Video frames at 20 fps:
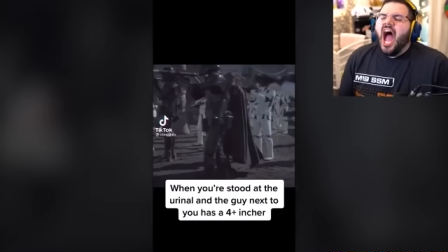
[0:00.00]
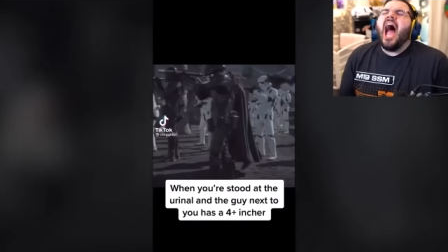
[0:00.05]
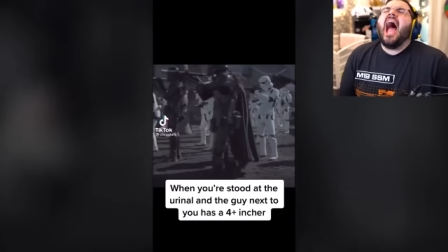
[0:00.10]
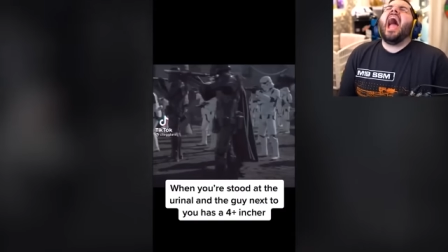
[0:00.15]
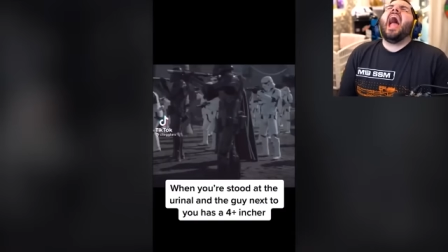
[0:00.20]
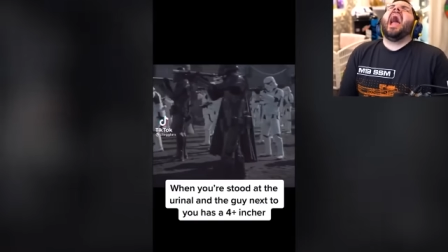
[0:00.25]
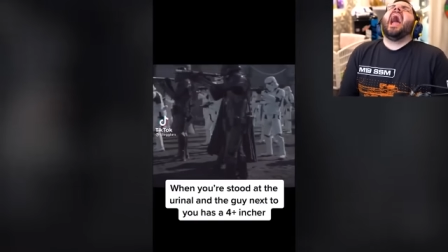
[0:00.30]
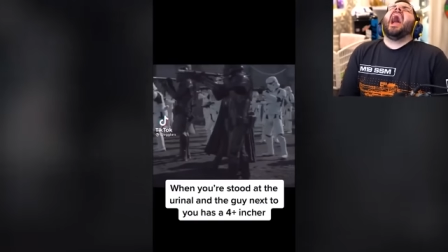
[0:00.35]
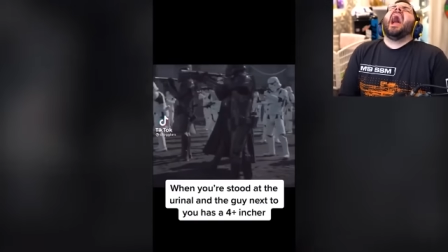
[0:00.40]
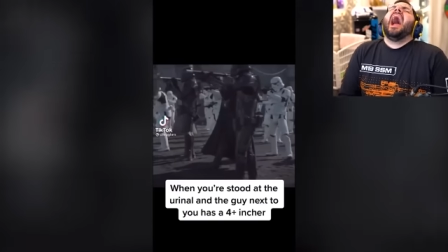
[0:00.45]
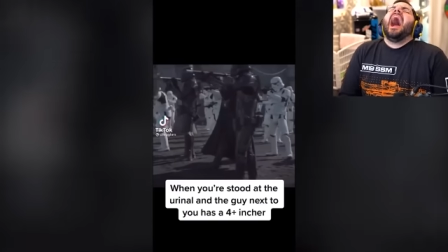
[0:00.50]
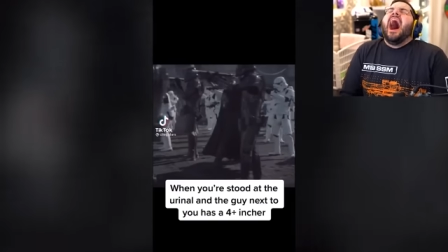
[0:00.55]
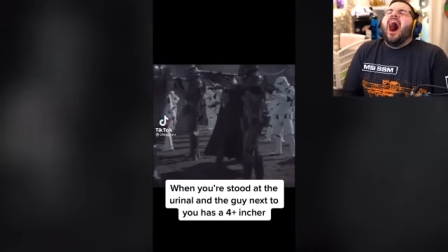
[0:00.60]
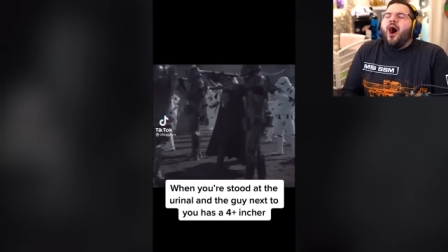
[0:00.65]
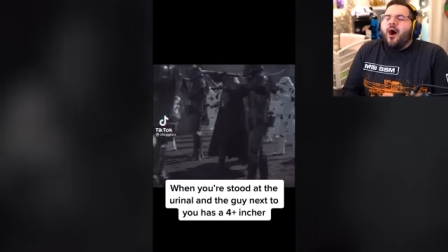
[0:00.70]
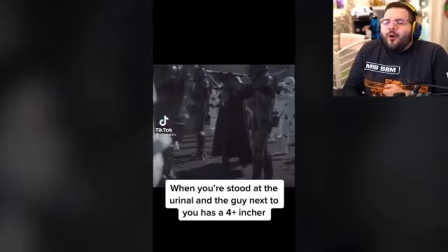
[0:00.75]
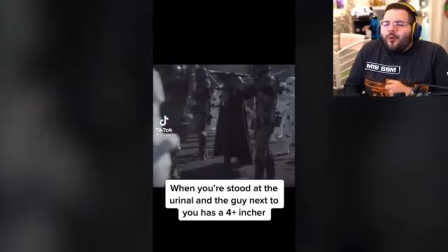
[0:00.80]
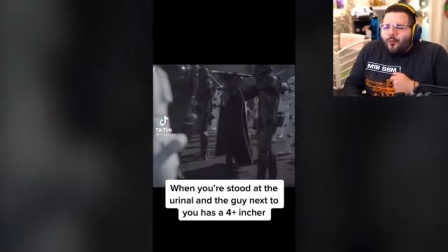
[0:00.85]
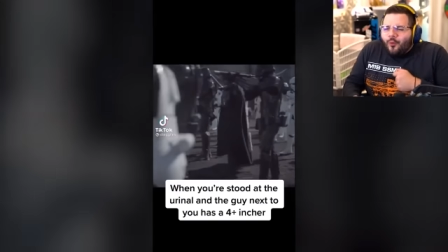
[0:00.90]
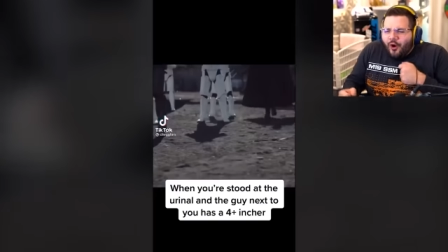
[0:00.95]

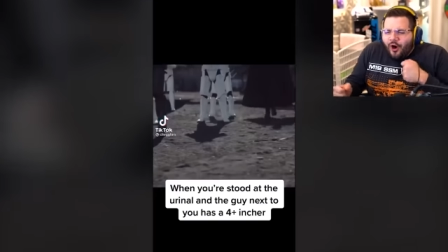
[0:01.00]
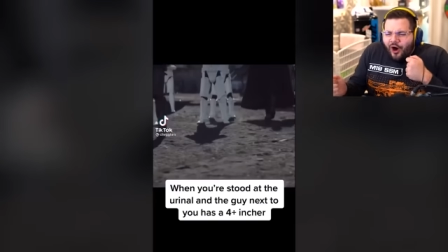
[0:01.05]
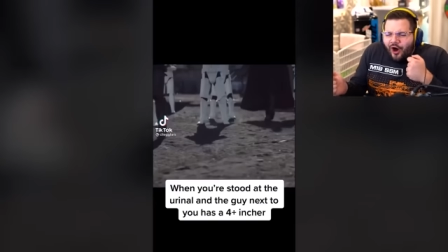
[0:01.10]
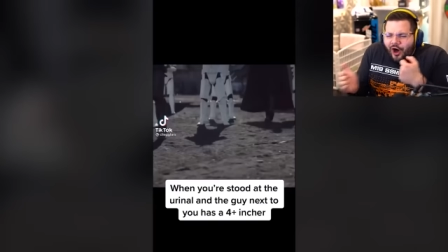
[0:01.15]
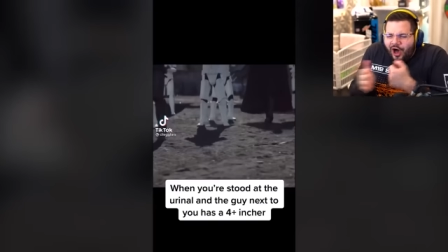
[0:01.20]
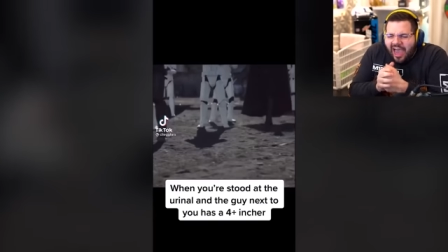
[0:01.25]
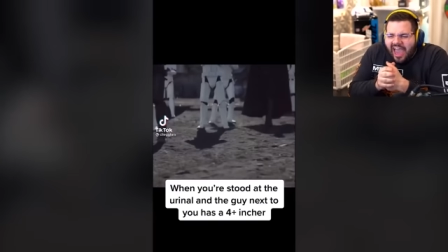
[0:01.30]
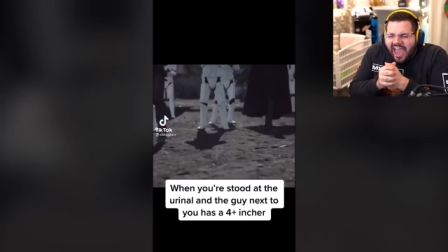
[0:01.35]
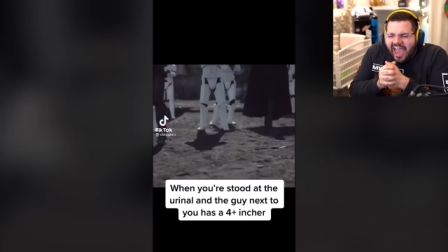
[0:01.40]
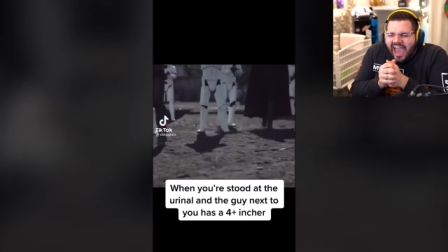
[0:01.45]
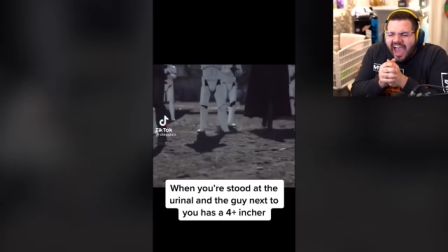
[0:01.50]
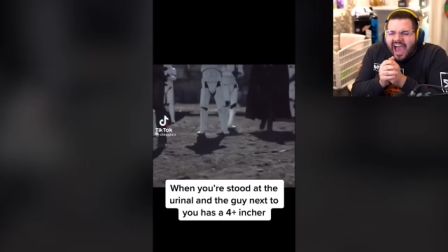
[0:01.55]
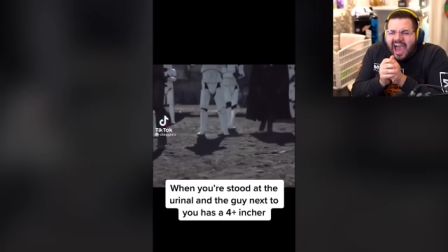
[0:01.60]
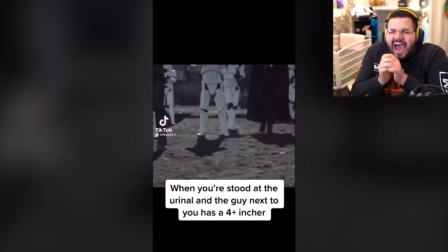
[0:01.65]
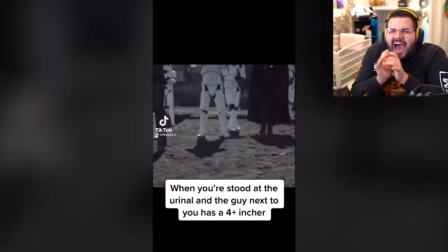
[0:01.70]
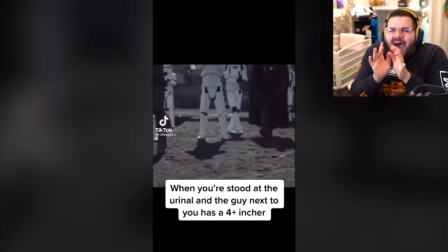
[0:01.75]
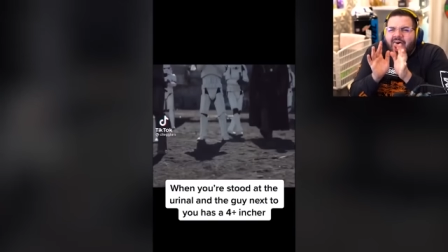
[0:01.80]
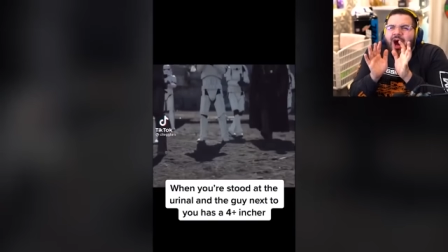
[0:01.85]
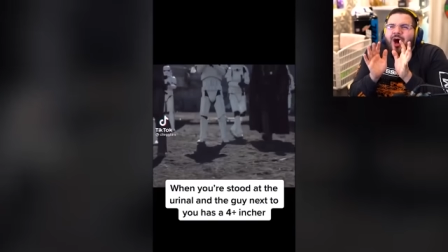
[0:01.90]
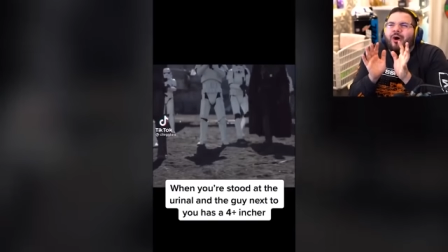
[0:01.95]
Ow!
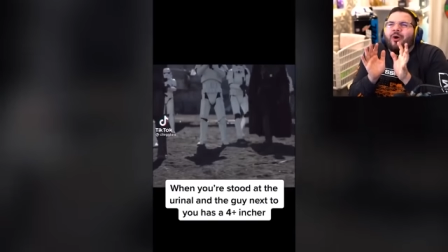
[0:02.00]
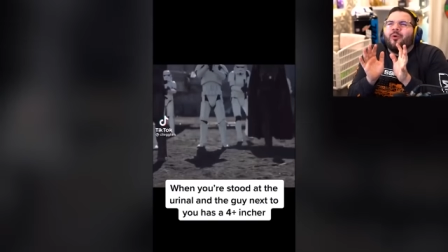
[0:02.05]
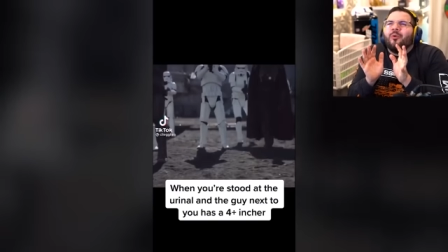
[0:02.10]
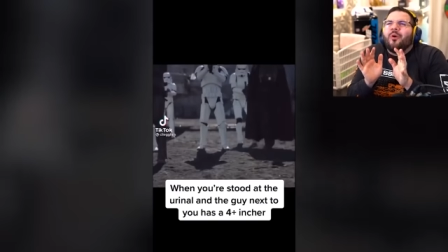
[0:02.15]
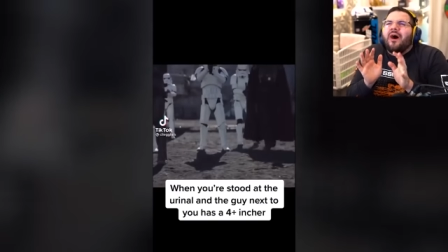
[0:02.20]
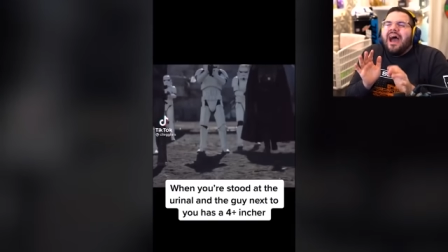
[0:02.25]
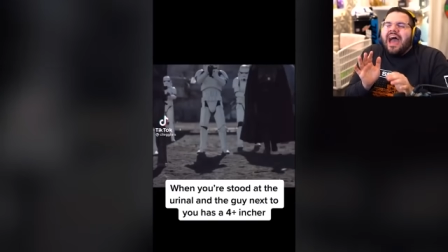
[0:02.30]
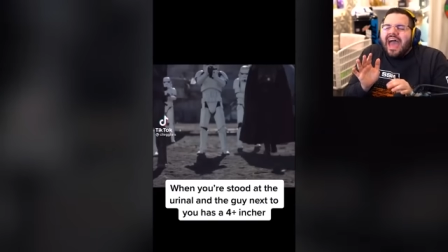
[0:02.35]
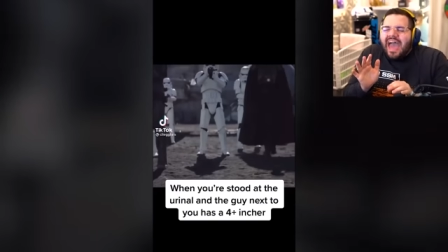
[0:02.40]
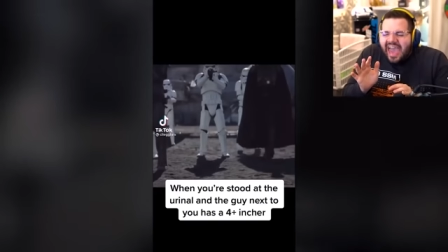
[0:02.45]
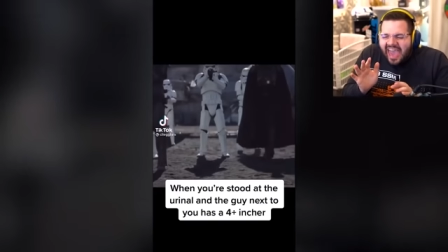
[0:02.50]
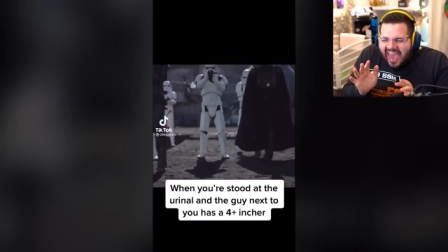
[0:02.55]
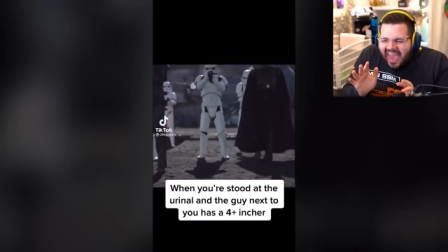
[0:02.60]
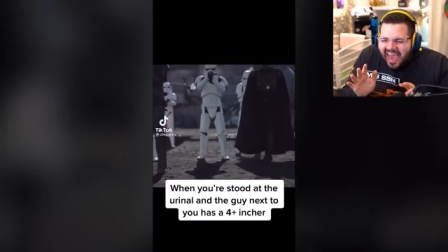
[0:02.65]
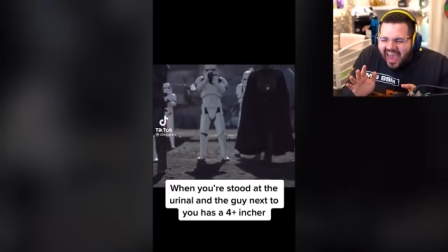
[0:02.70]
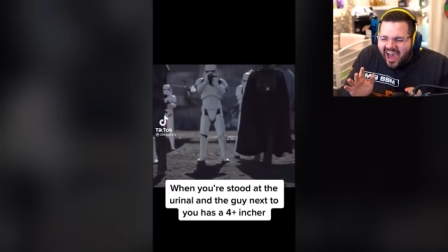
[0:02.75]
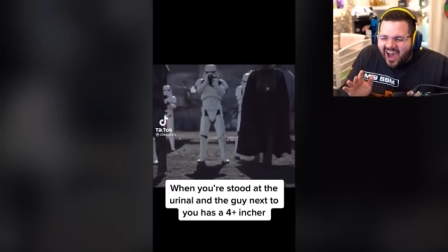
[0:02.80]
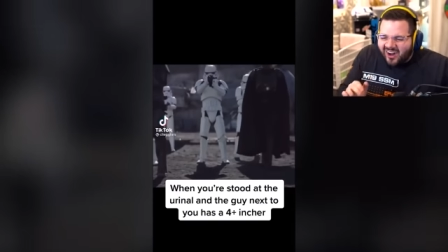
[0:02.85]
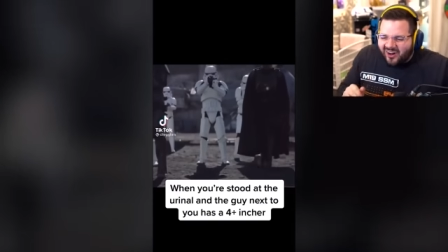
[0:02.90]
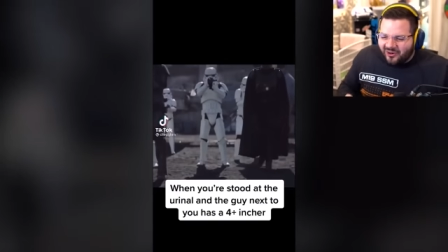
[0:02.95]
Ow!
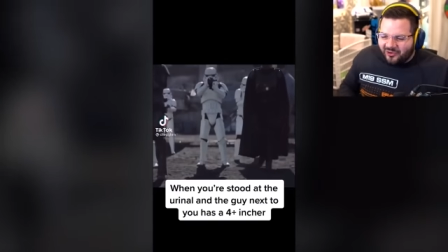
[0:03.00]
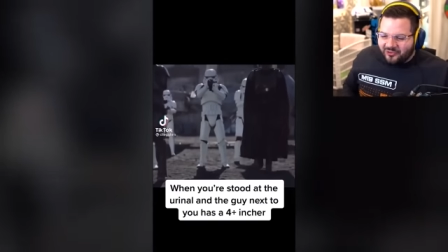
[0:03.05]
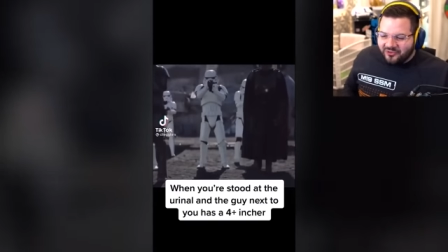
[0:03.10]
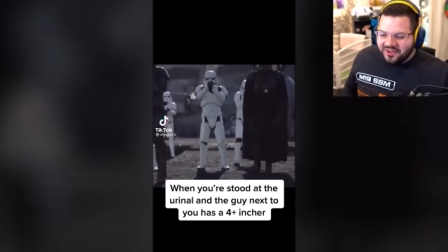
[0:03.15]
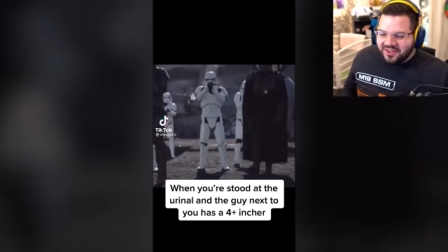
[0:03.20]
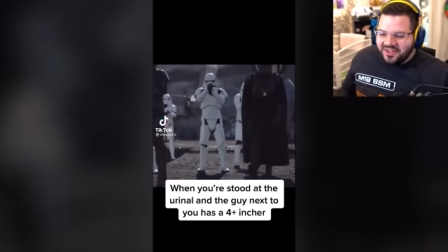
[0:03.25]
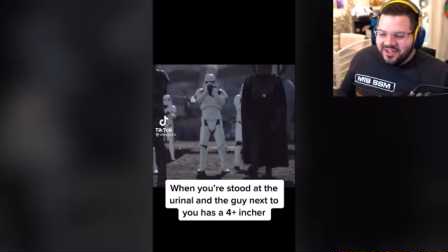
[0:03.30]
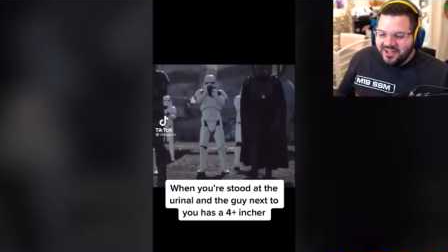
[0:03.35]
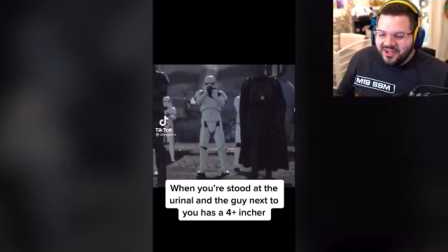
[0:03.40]
Ow!